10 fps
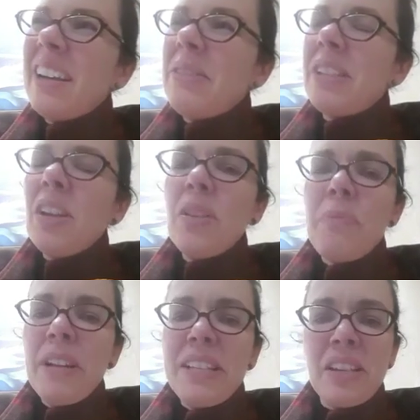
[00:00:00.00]
There was a lot of
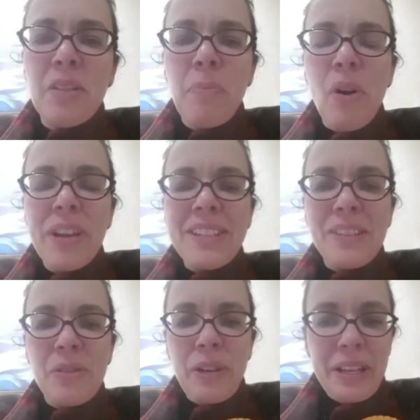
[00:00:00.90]
political point
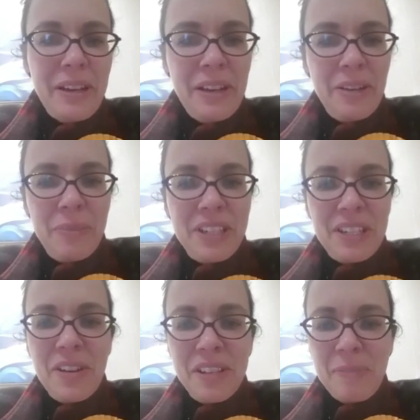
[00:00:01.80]
scoring going on, which
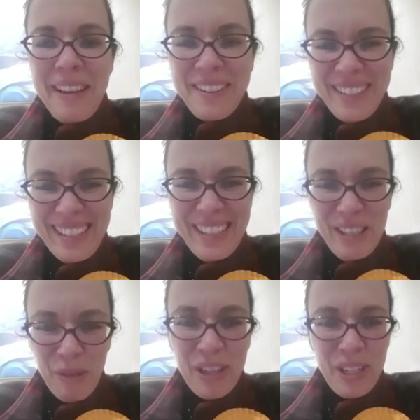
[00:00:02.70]
annoys me because I
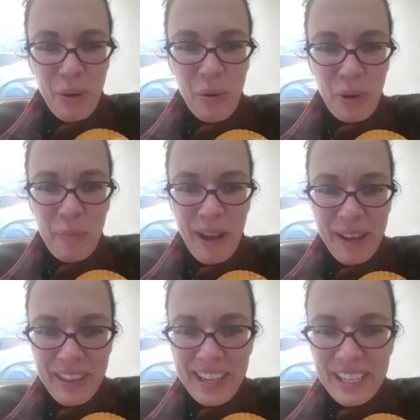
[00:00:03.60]
just want to talk
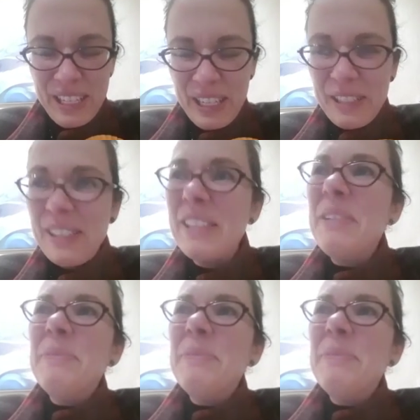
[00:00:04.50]
about the issues.